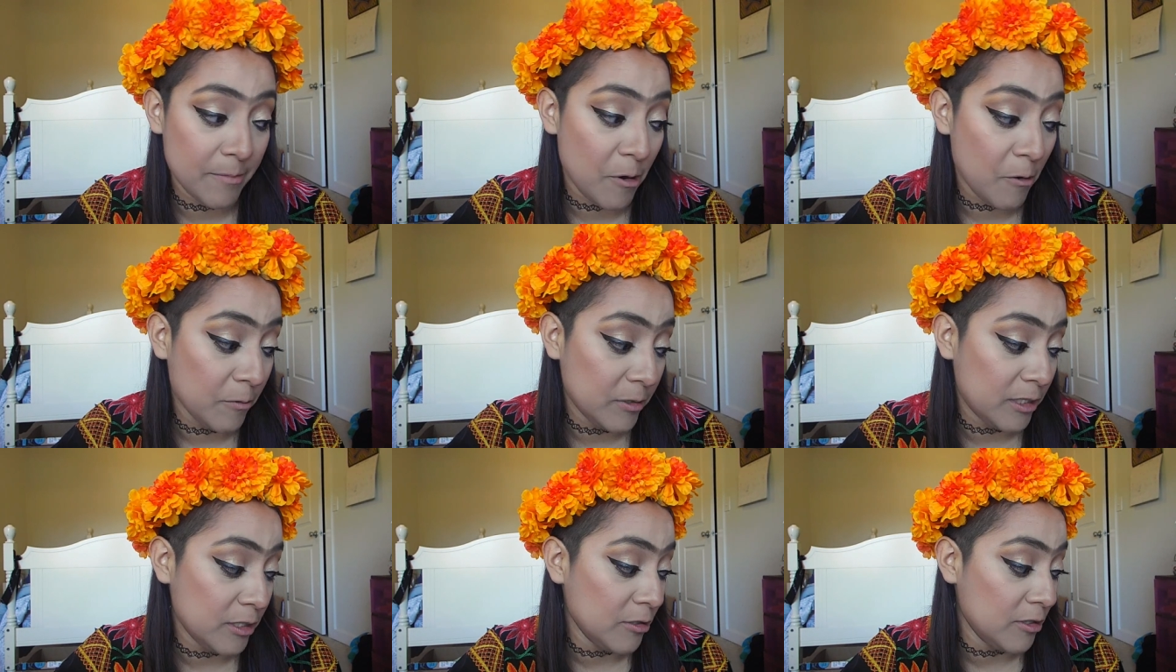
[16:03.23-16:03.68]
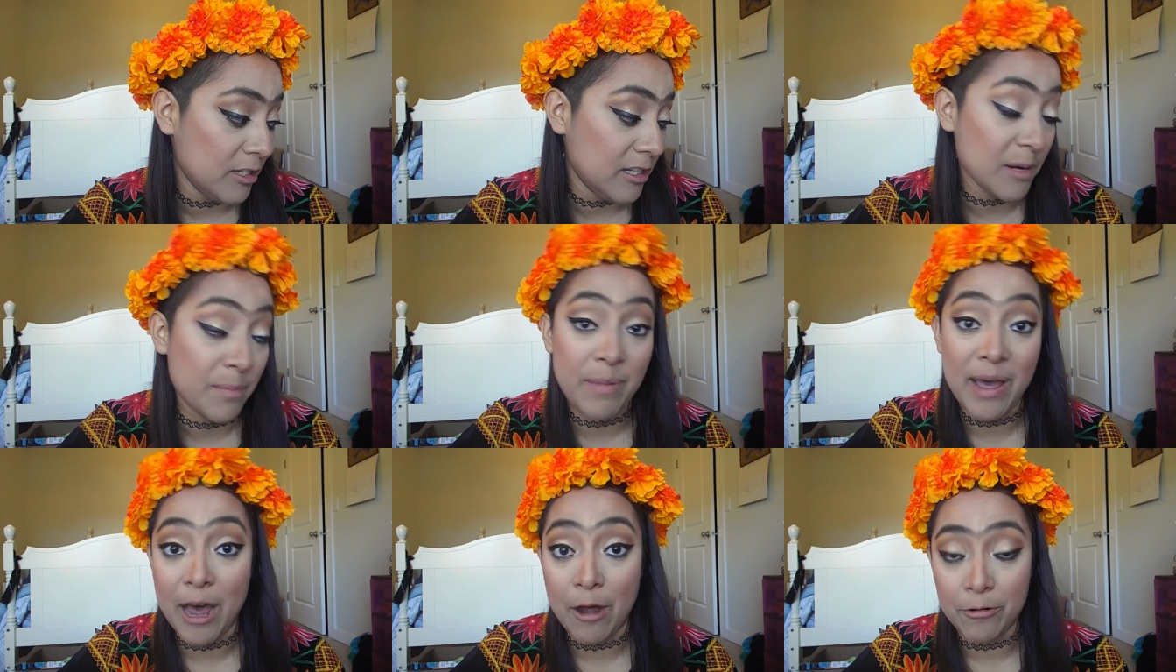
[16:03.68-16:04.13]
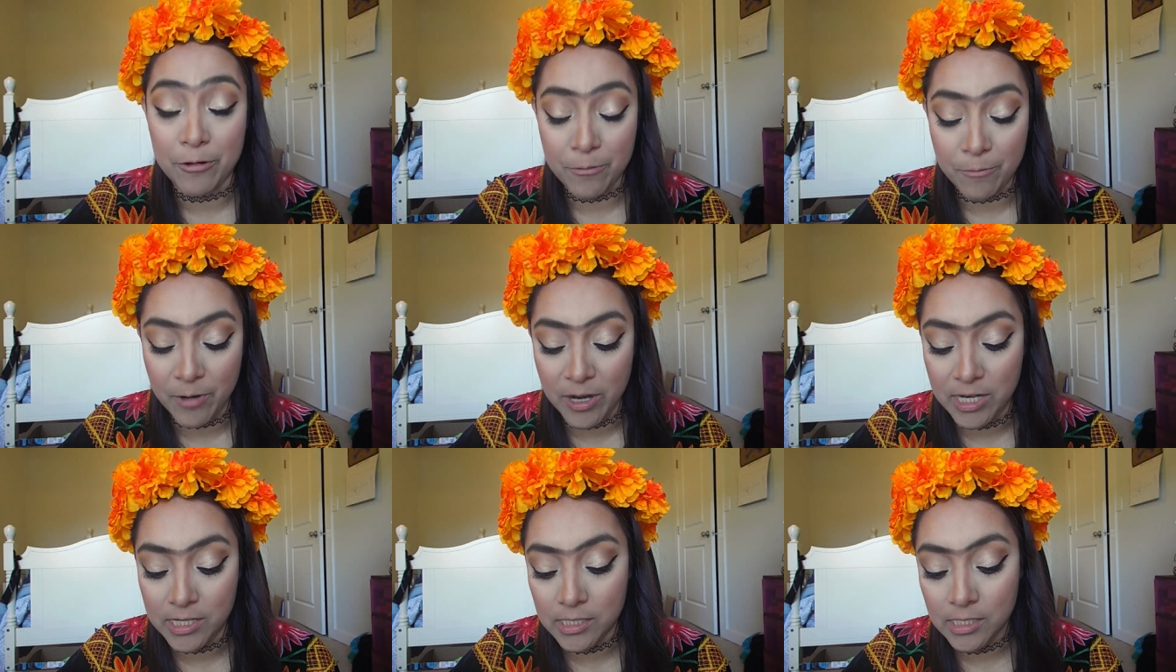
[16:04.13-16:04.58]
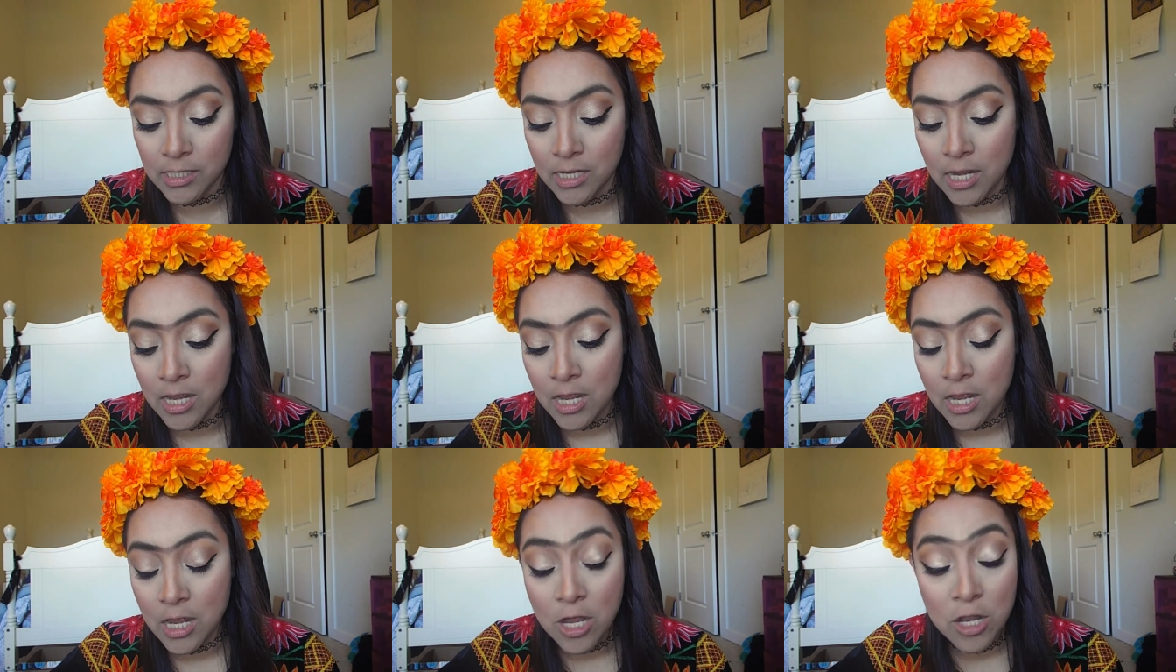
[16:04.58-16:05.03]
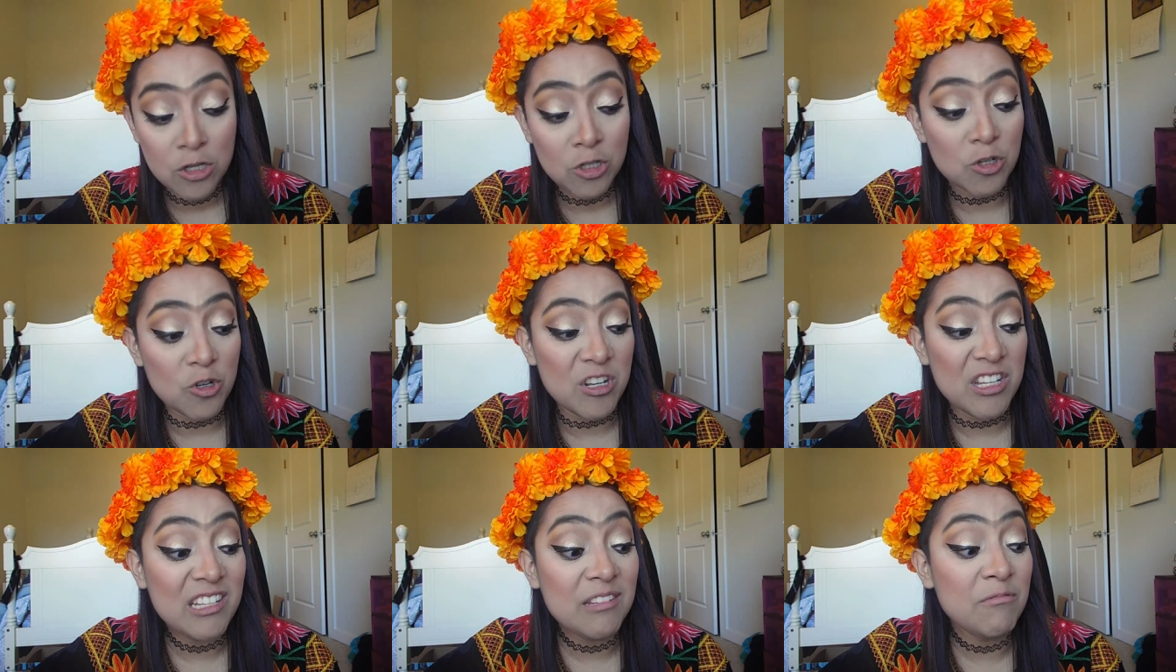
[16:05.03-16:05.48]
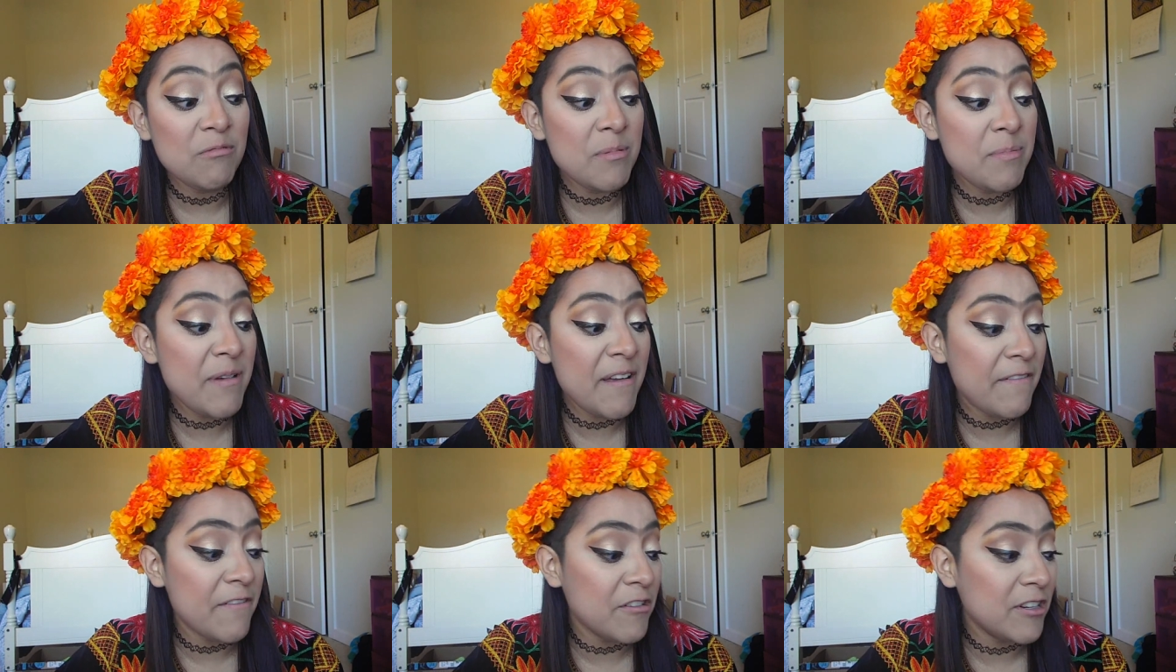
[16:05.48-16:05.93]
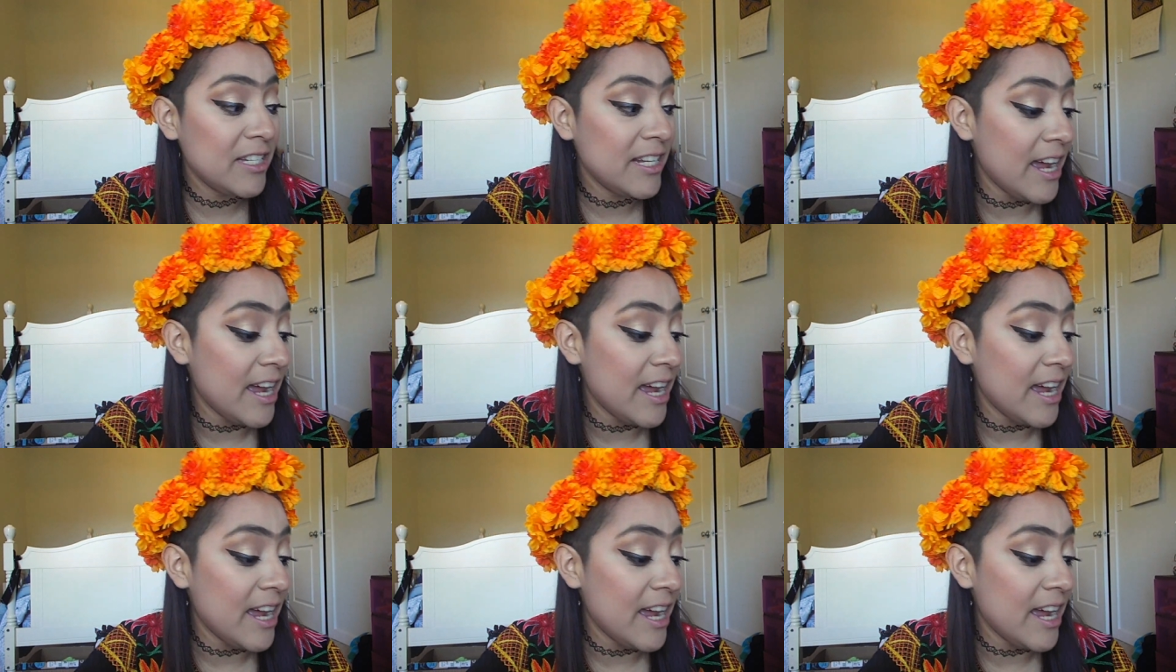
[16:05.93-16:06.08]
I'm always used to the powder ones. So this is my first